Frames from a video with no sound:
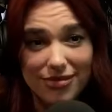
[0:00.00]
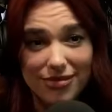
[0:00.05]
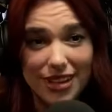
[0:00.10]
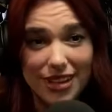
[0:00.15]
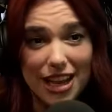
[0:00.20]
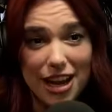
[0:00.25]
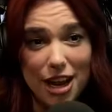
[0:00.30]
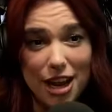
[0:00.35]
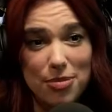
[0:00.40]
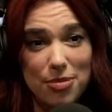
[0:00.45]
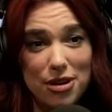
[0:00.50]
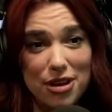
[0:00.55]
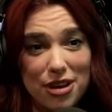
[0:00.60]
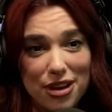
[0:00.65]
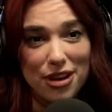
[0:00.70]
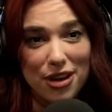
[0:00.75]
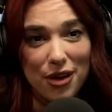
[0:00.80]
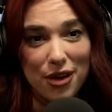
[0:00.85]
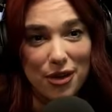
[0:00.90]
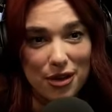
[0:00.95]
and I put
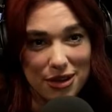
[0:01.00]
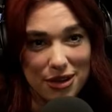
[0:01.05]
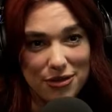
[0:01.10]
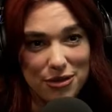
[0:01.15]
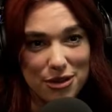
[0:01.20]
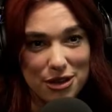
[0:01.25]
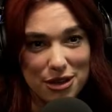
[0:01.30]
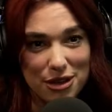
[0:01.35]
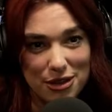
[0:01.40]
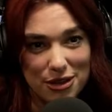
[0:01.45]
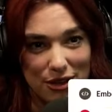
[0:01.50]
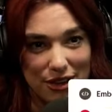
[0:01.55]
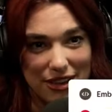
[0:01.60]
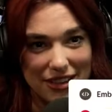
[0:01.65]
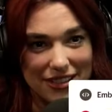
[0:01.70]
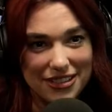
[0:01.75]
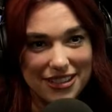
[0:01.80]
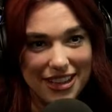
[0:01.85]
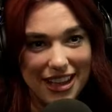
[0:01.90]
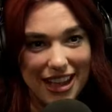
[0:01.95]
olive oil on it
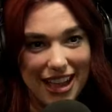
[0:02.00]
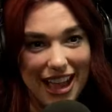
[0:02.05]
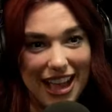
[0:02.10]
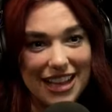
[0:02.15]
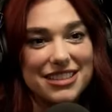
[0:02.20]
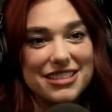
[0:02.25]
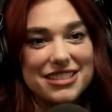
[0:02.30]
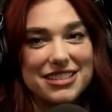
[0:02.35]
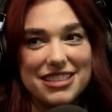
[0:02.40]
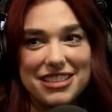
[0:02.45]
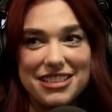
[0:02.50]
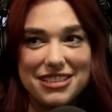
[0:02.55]
and sea